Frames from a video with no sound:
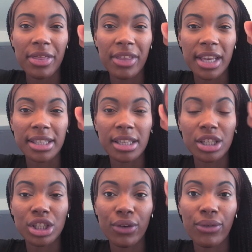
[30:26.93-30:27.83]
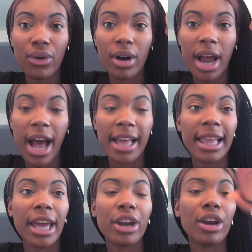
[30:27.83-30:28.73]
this Sephora
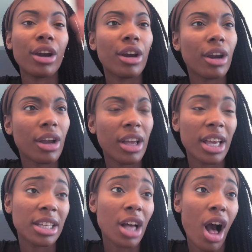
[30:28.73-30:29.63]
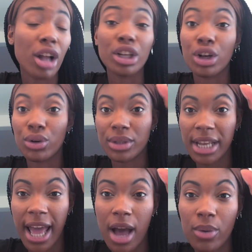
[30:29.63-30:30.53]
highlighter called
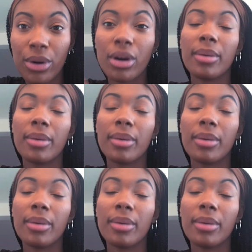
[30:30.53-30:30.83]
Golden Hour.